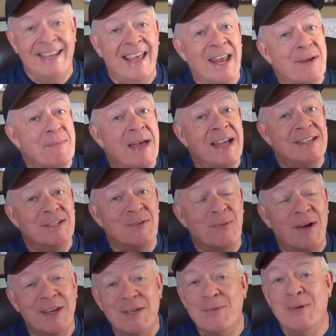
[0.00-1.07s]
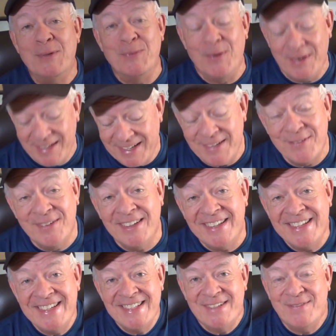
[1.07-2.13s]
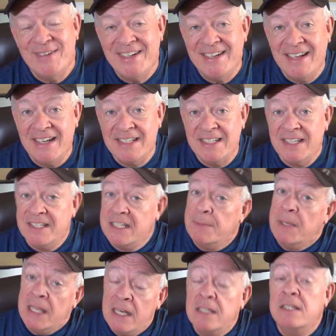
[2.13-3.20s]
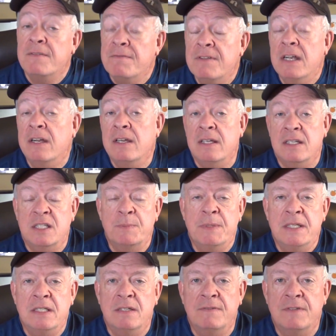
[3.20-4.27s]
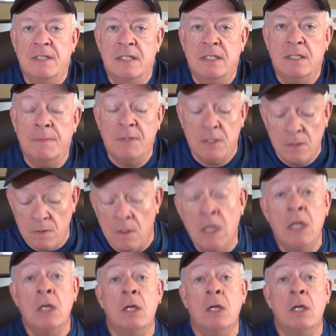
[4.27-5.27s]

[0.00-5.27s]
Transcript: Can't imagine why you wouldn't want it. It really is a very nice system, and it's a very expensive system too.